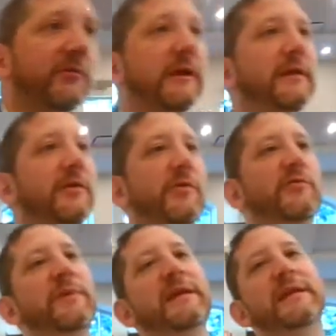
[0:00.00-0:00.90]
is so late, and otherwise
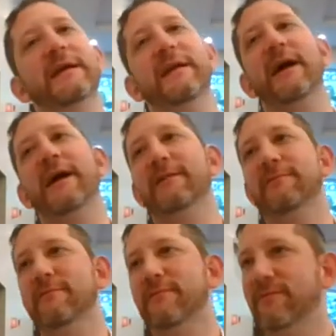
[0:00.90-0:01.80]
you'd be eating at
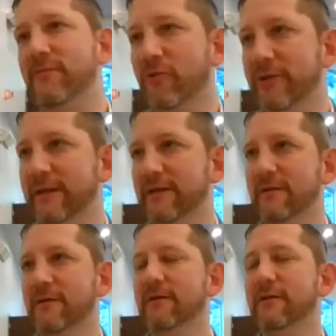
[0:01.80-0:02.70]
9:30.
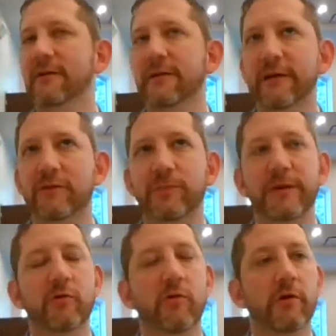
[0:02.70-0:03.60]
It's
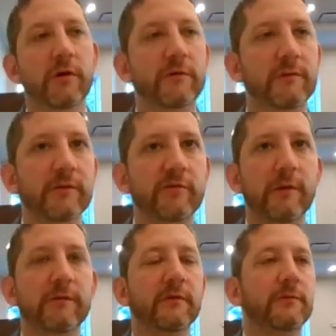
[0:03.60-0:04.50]
because
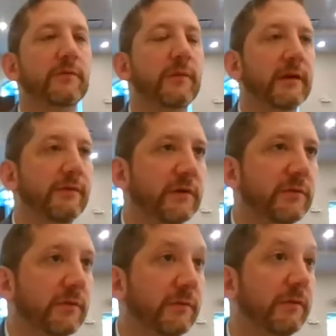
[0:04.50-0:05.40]
Shabbos is not supposed to be a convenience.
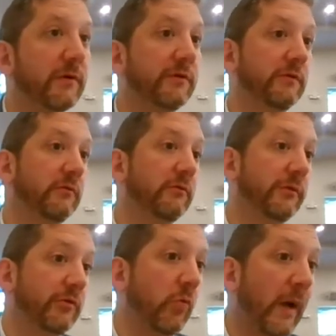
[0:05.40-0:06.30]
It's supposed to be because
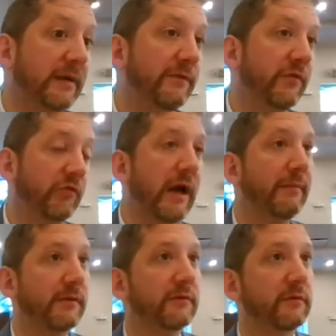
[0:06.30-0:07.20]
you waited for
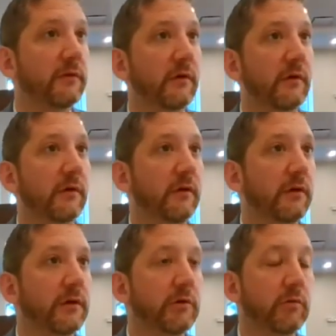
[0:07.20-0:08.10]
Shabbos.
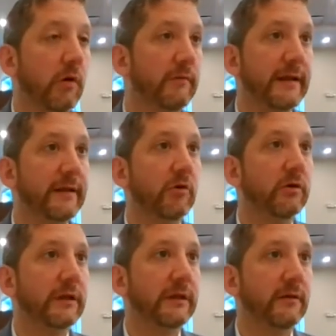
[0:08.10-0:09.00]
You're already
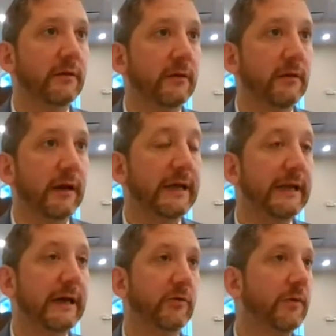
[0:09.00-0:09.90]
early, and
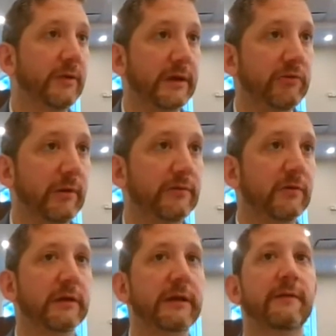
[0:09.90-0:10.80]
now you want to bring in Shabbos
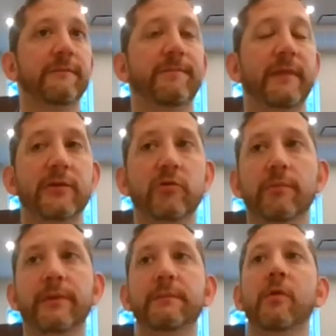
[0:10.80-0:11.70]
early, and you're
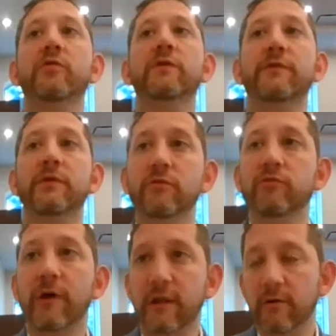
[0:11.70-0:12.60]
being Mosif
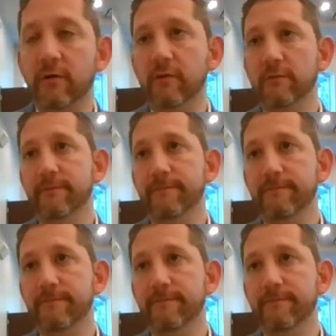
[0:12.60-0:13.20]
Kedusha ala chol.